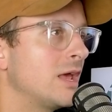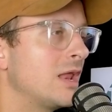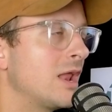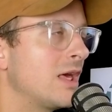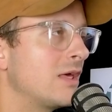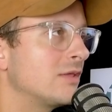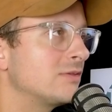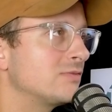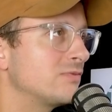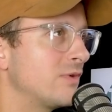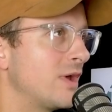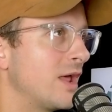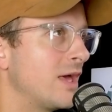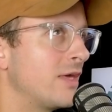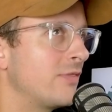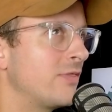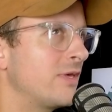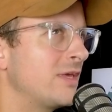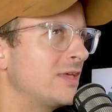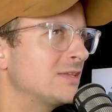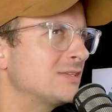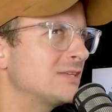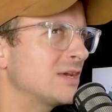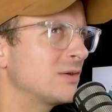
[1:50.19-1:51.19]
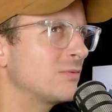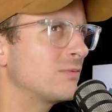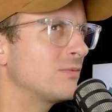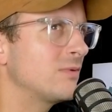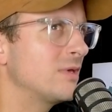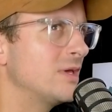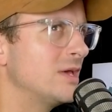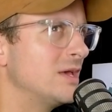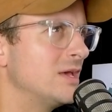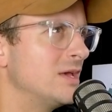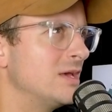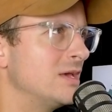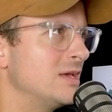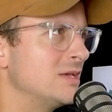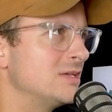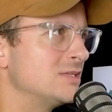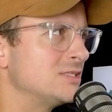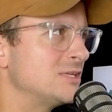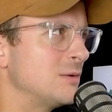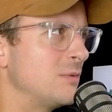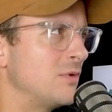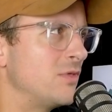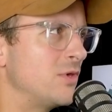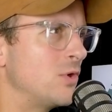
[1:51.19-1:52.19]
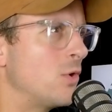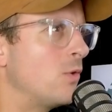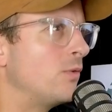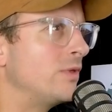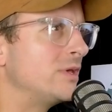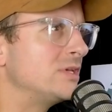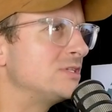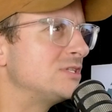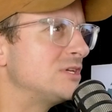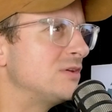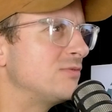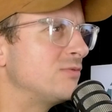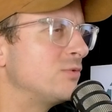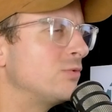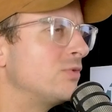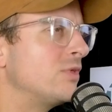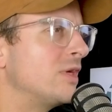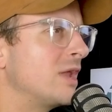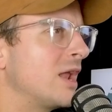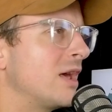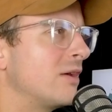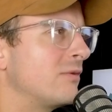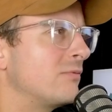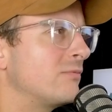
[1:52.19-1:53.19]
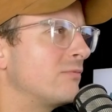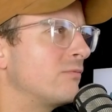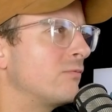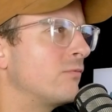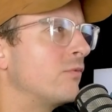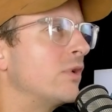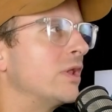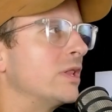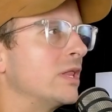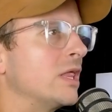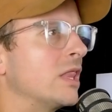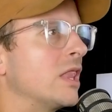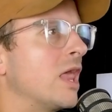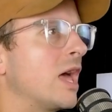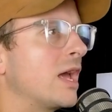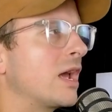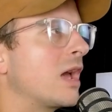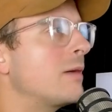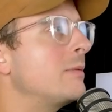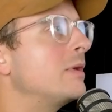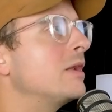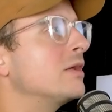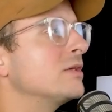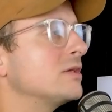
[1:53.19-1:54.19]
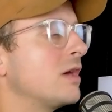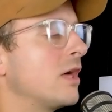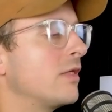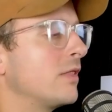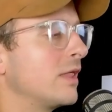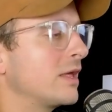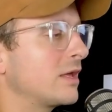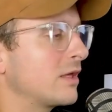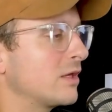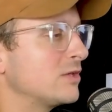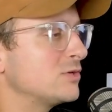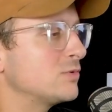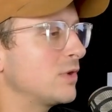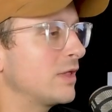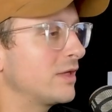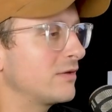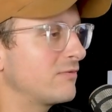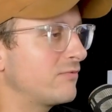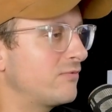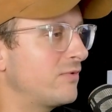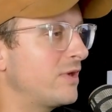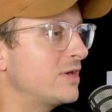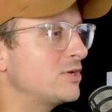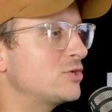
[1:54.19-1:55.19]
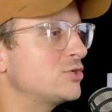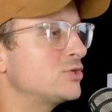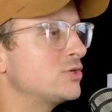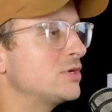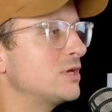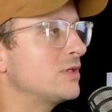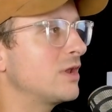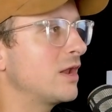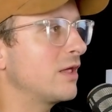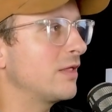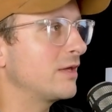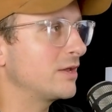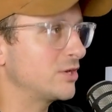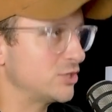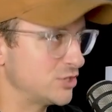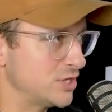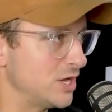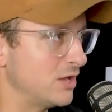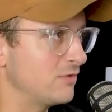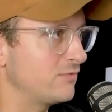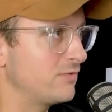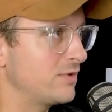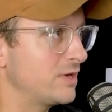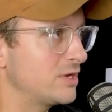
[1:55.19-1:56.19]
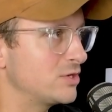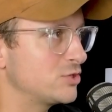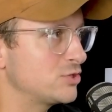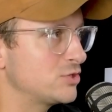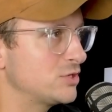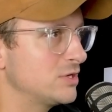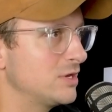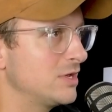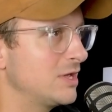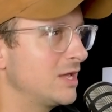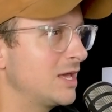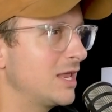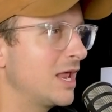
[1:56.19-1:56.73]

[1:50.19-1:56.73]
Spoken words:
And it's funny. I think it's like some of the only seafood that I really like. I mean, I like fish and I like shellfish.